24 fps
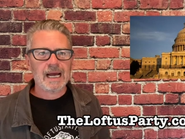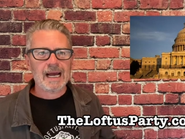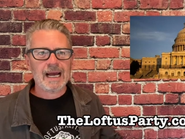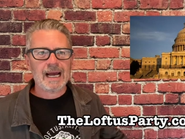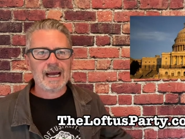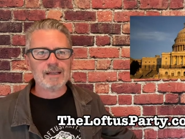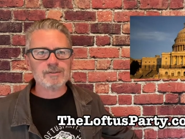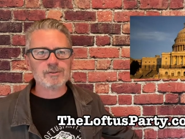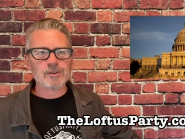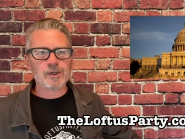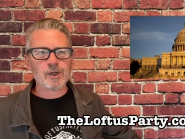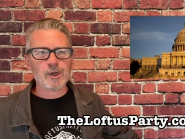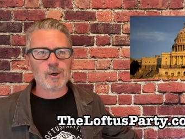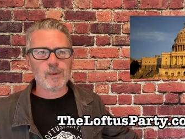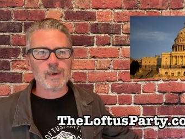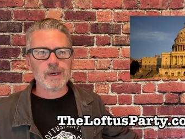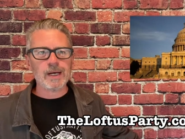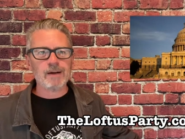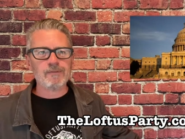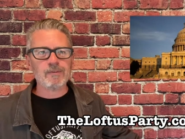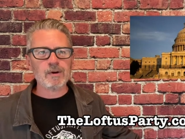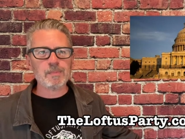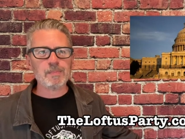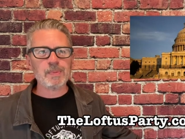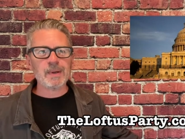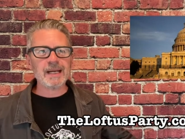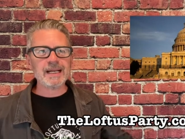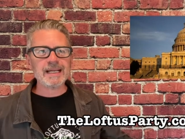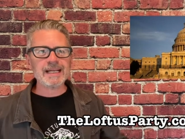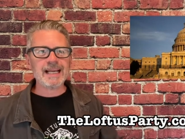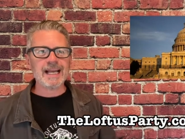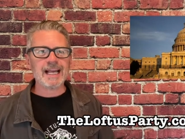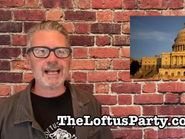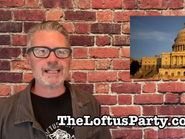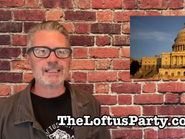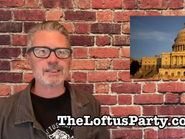How's it going,
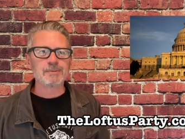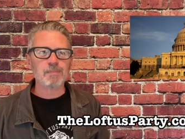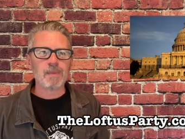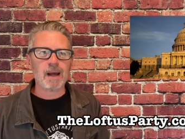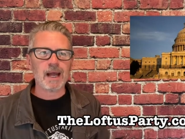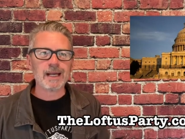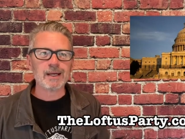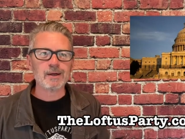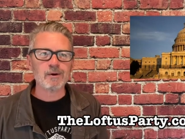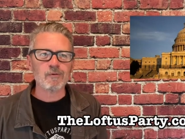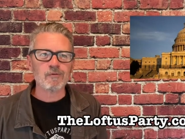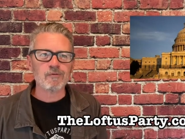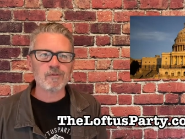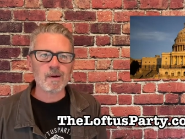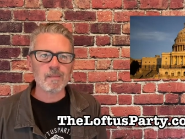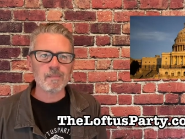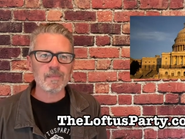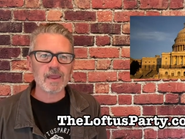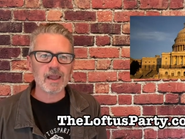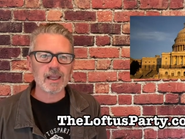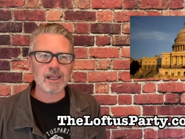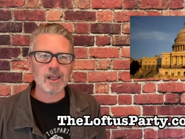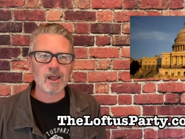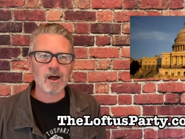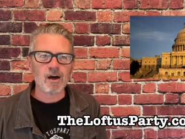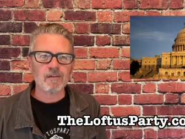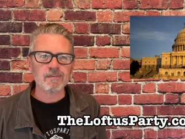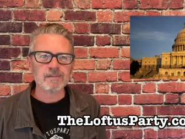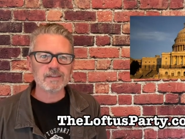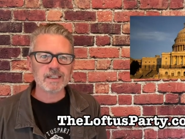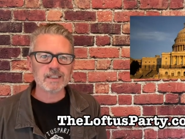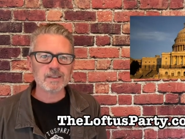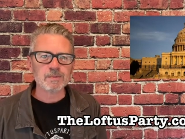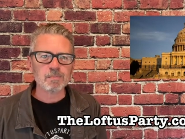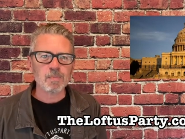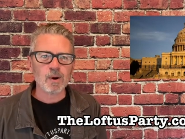everybody? It's Michael from
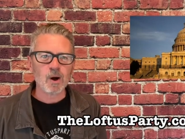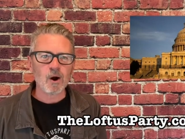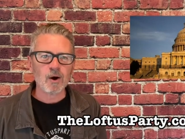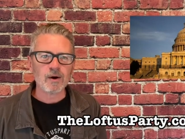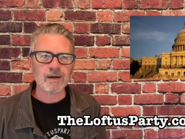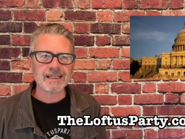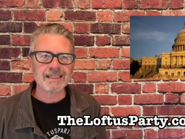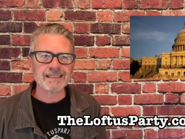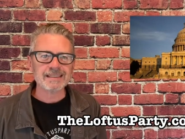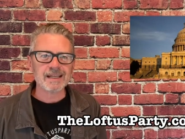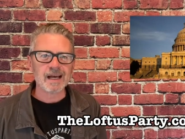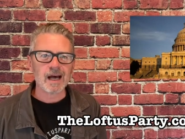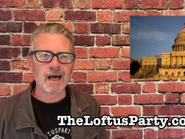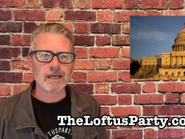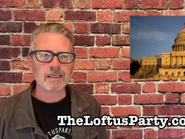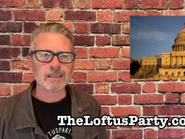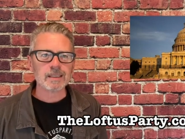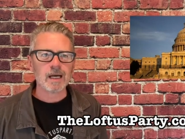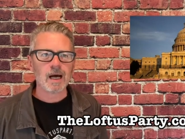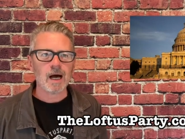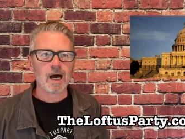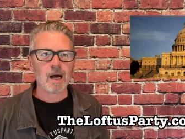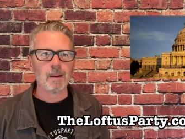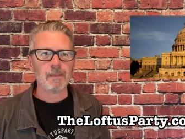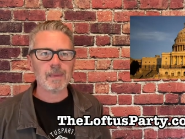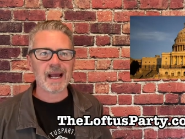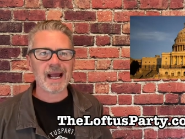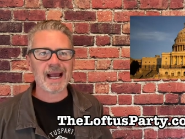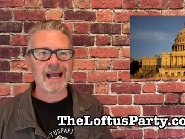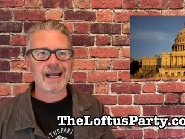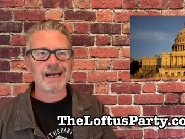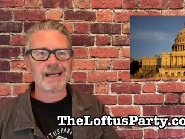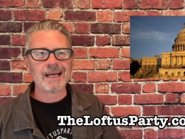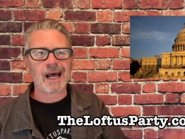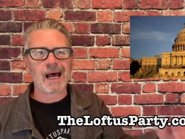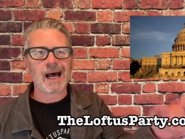theloftusparty.com,
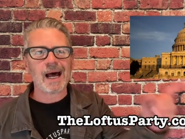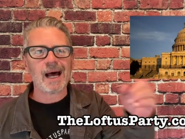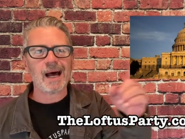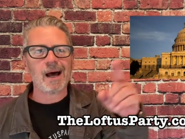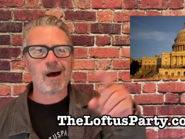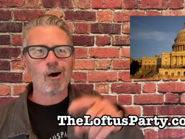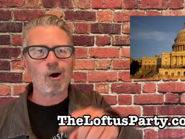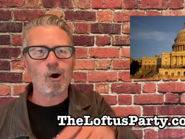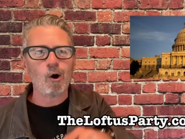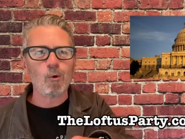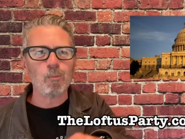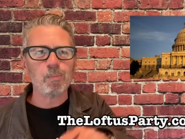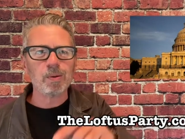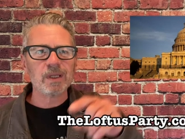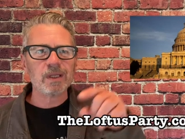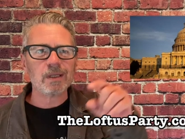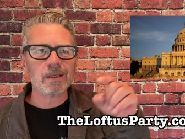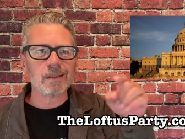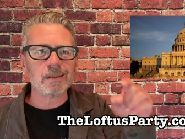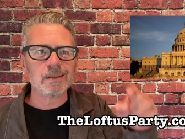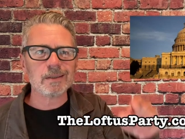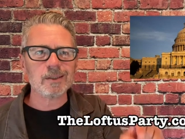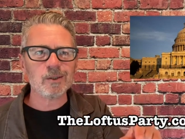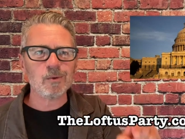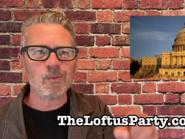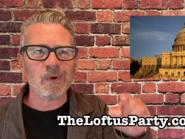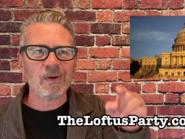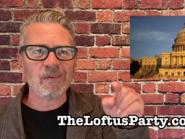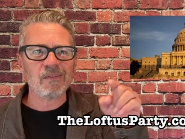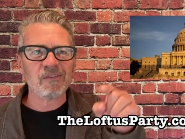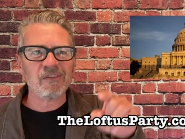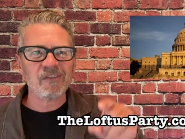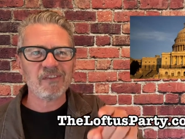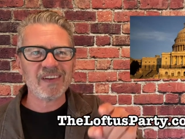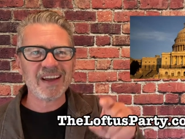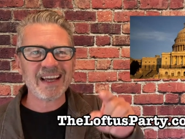and I hope you're
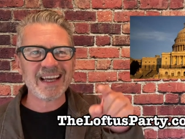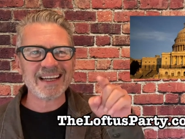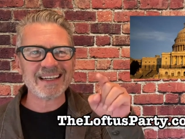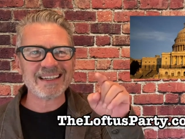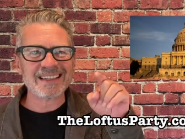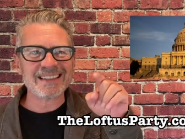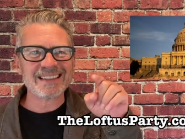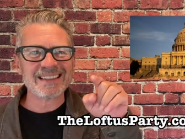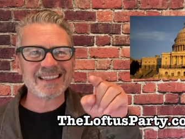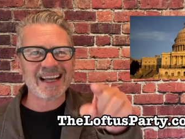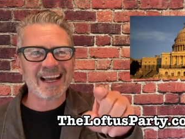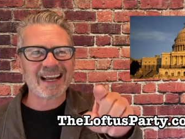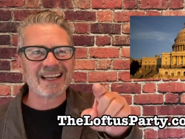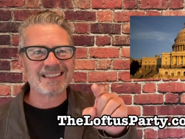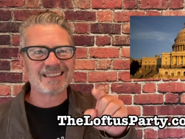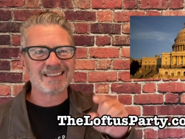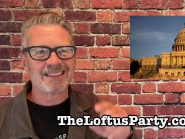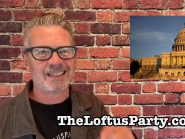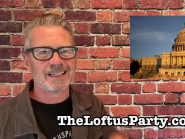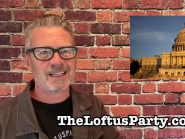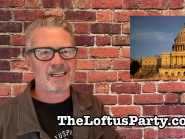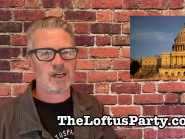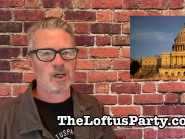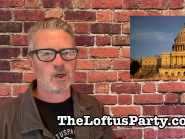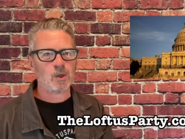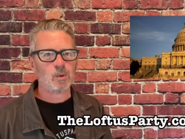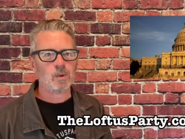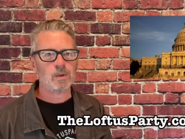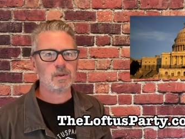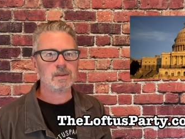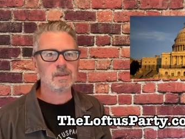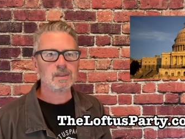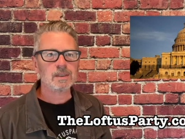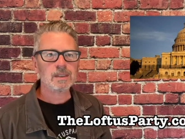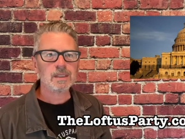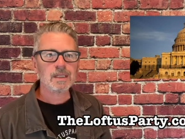doing fantastico.
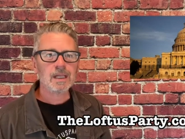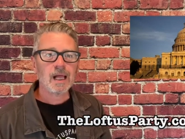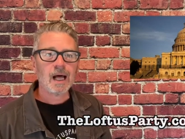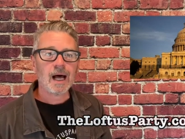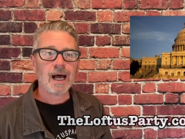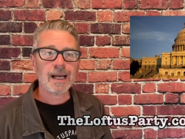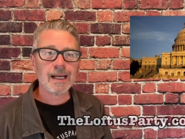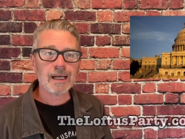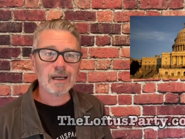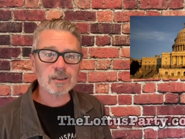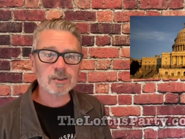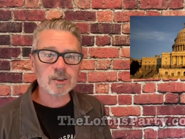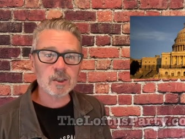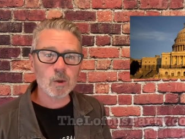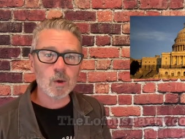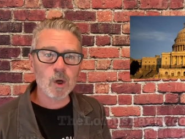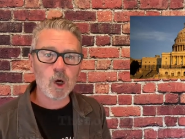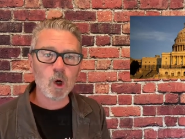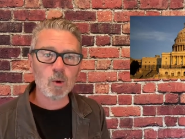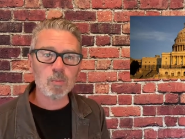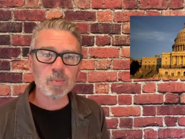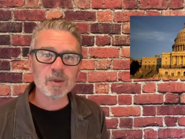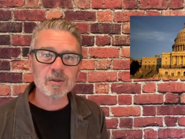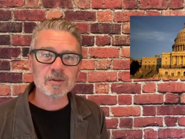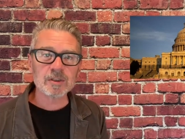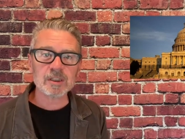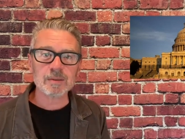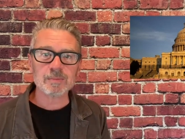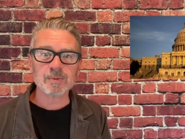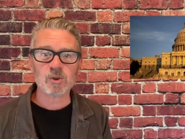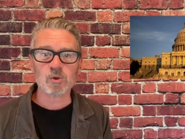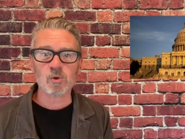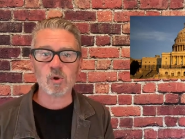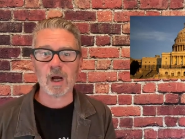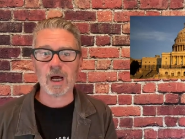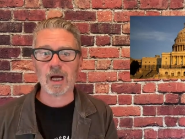I also hope you'll
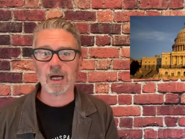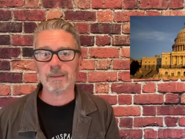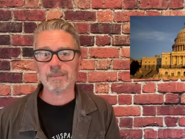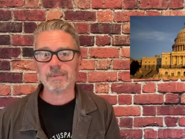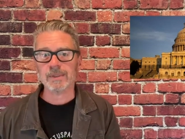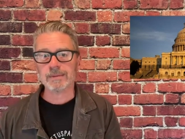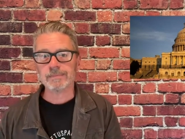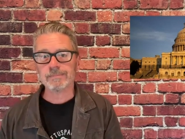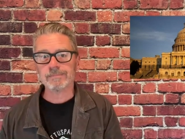subscribe,